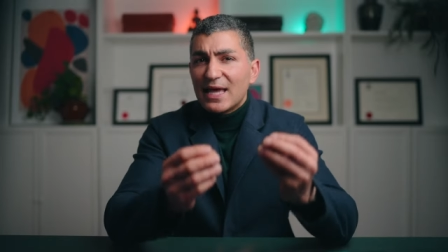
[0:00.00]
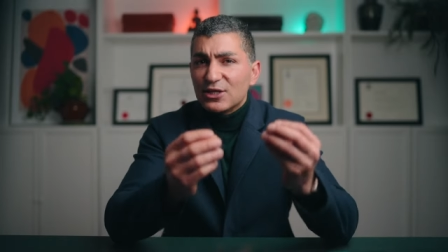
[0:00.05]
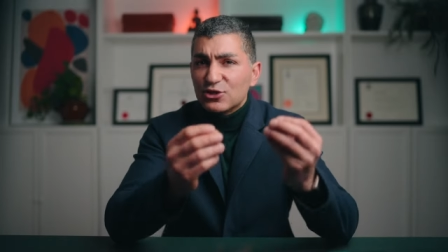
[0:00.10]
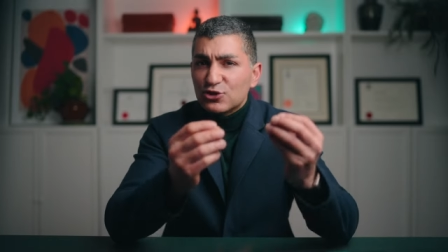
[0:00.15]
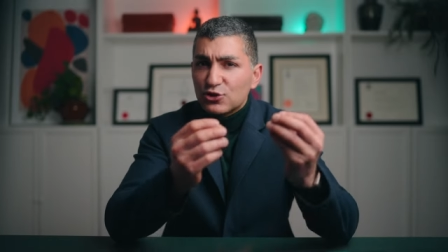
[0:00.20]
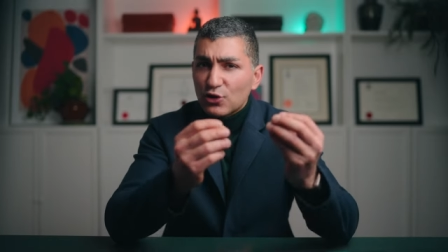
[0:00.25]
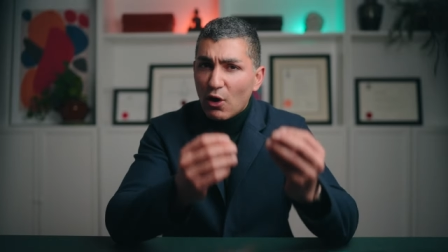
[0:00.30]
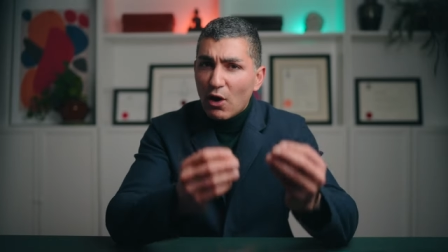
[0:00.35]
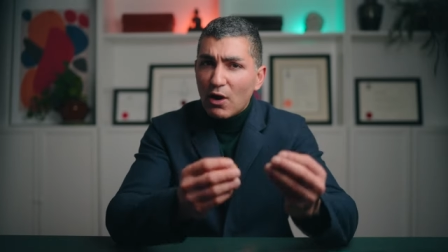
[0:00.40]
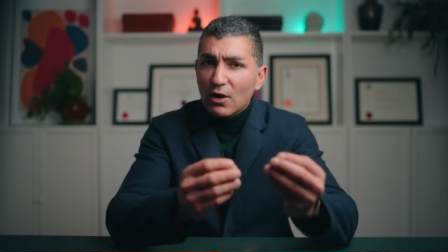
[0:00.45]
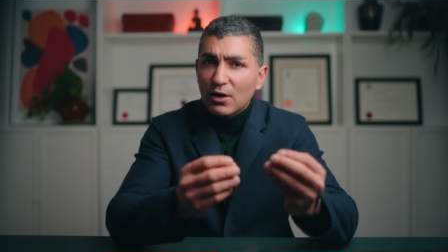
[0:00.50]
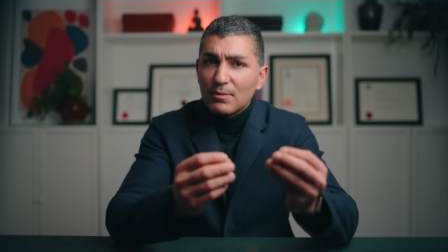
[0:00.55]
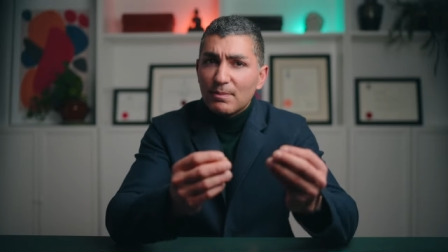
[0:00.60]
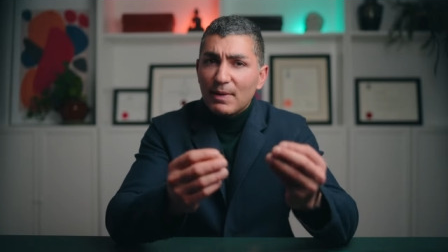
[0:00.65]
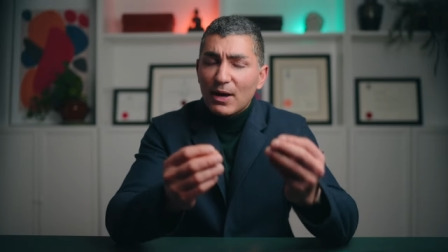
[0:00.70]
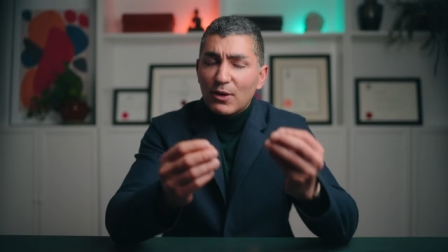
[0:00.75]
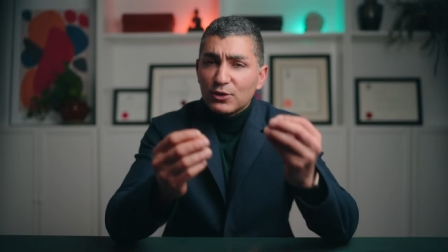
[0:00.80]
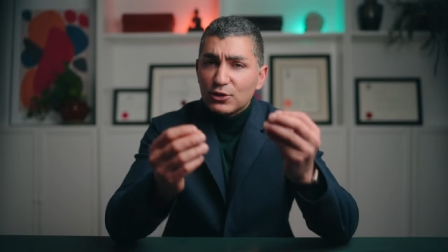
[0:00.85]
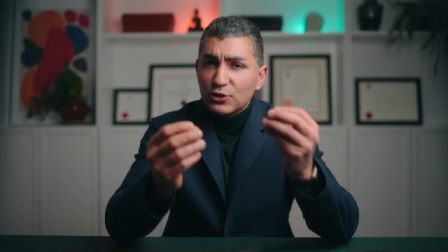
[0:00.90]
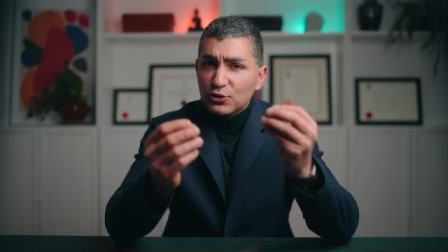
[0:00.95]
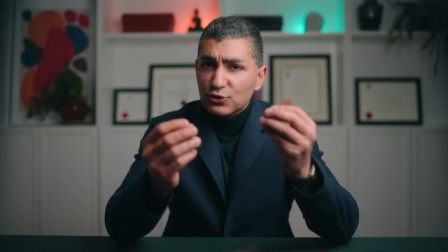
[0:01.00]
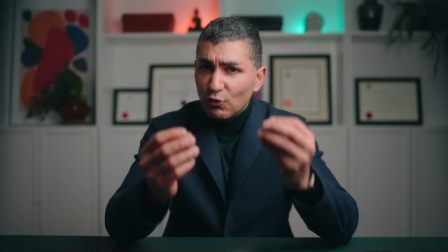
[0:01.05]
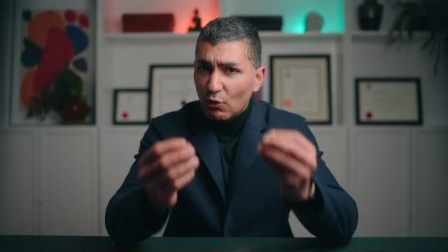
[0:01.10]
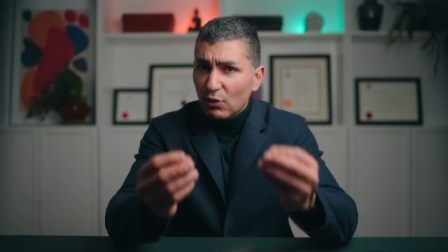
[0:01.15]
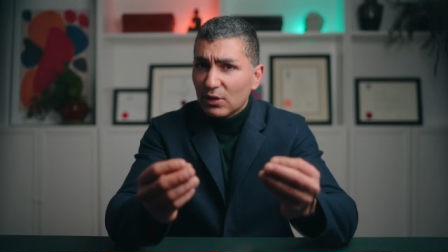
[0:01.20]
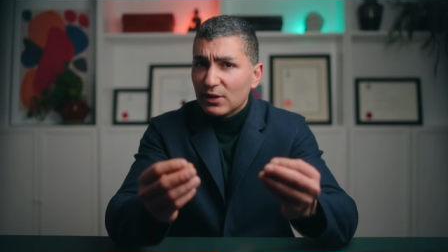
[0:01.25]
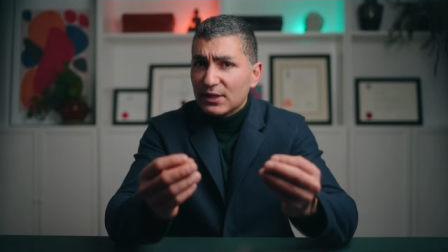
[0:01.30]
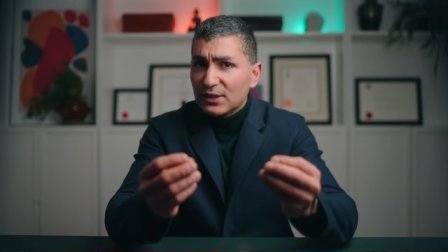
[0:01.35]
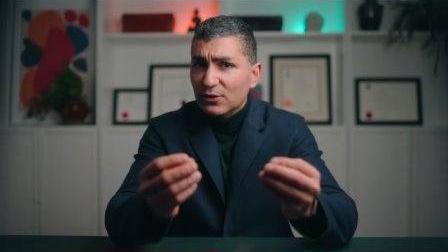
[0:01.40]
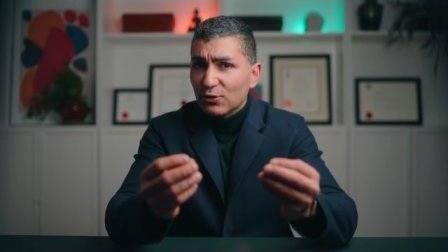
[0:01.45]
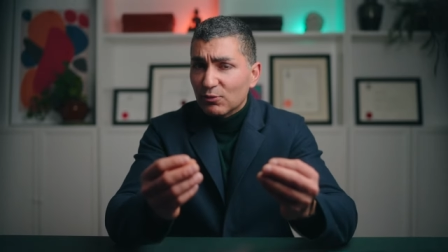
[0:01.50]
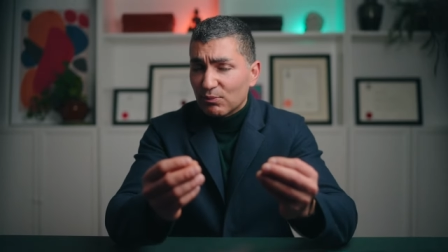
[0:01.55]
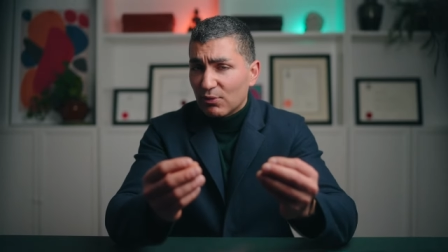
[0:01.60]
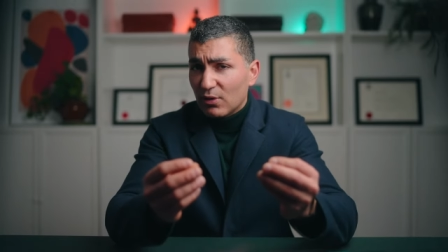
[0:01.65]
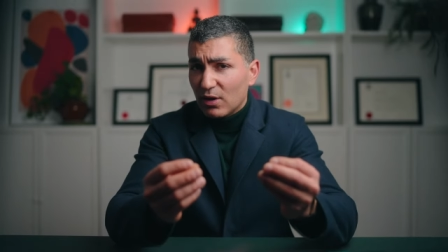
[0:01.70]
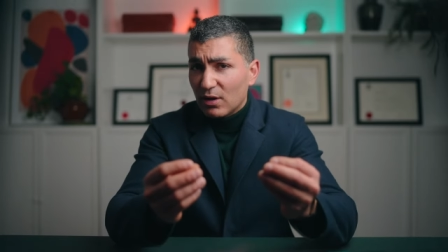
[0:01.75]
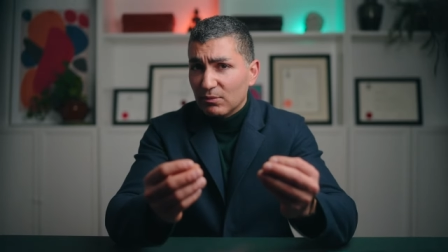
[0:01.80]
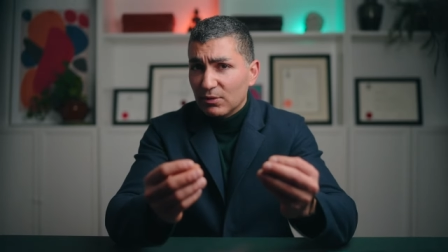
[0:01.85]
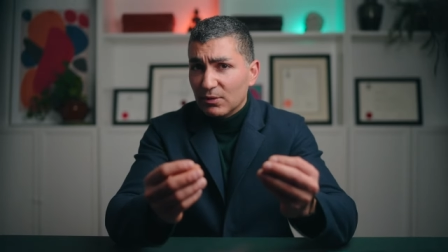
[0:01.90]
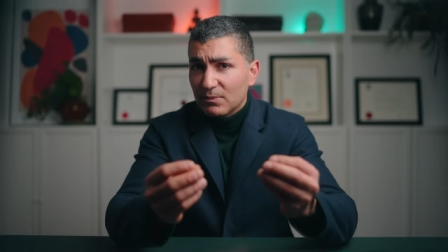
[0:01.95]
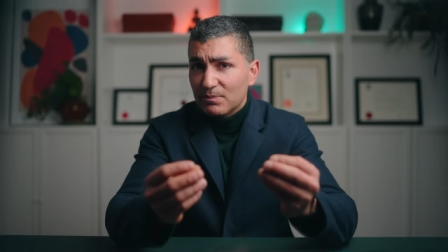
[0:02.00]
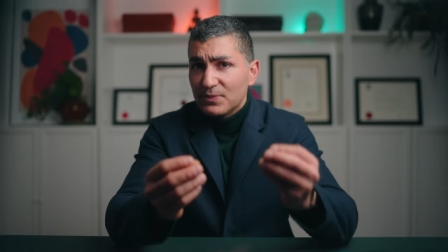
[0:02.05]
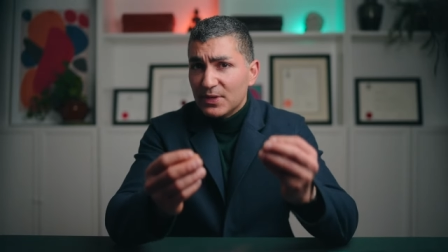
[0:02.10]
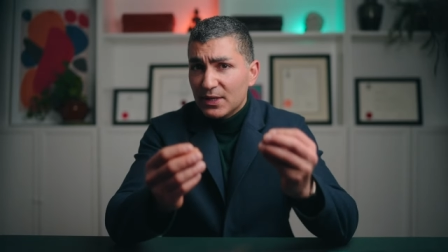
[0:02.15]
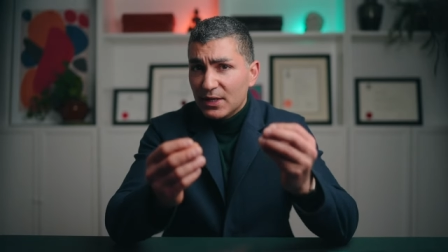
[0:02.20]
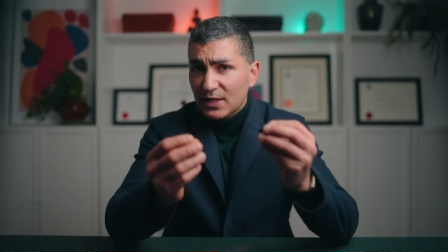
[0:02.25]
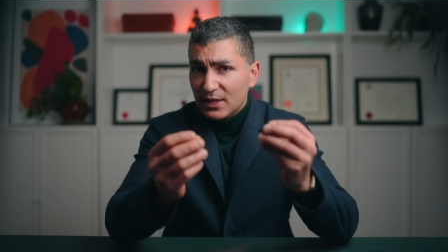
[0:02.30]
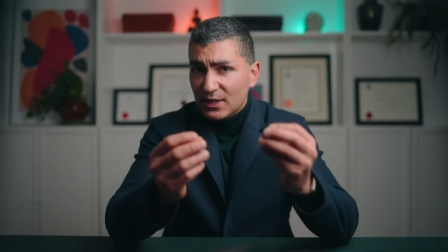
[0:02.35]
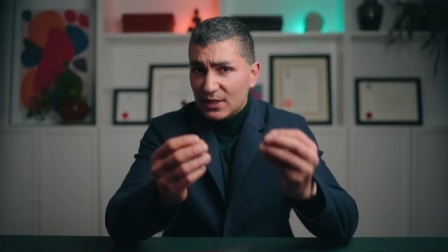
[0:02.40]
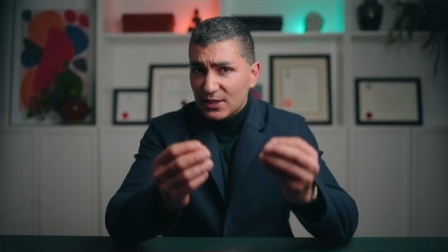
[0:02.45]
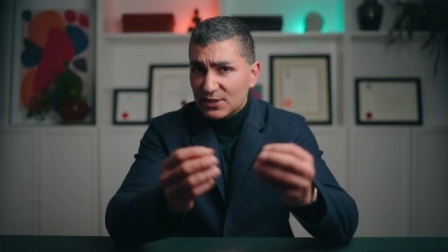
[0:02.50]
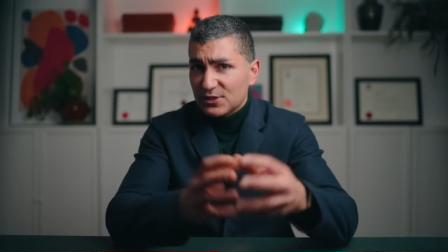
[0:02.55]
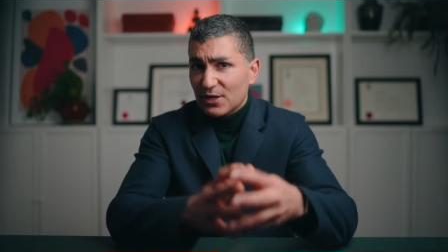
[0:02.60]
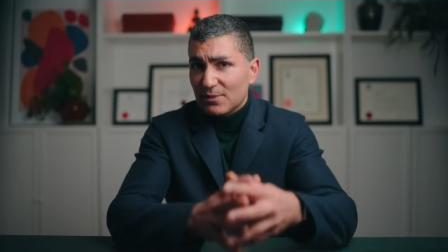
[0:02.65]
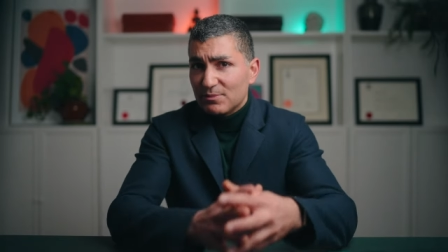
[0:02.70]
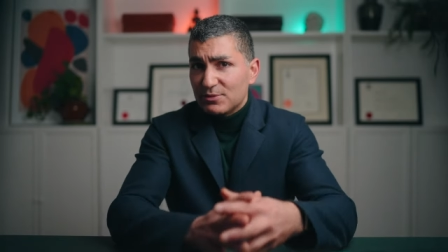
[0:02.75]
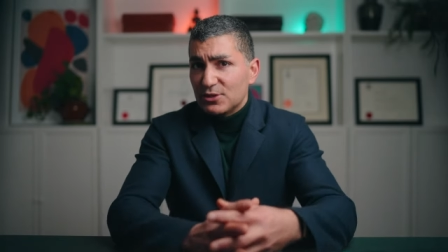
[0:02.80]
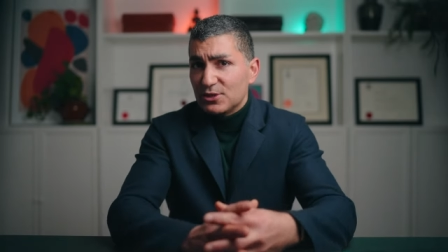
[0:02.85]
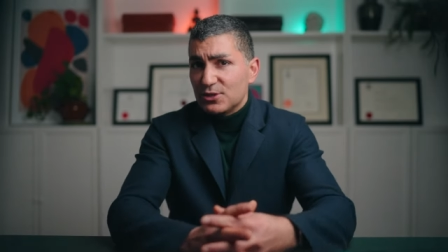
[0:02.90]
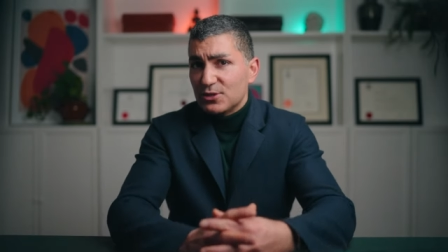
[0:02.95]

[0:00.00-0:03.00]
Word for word: and talk about your legal problem is up to